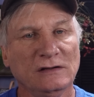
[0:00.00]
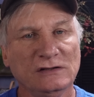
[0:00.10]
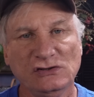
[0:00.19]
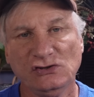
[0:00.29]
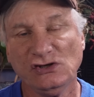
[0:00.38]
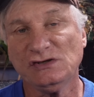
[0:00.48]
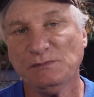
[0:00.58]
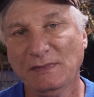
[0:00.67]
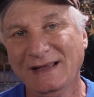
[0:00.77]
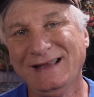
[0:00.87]
This is just
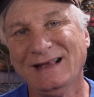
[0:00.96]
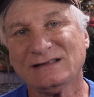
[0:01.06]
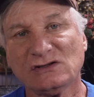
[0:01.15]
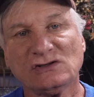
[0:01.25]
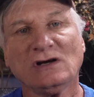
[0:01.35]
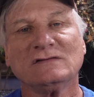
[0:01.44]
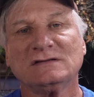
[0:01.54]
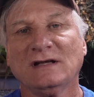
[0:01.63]
me as a service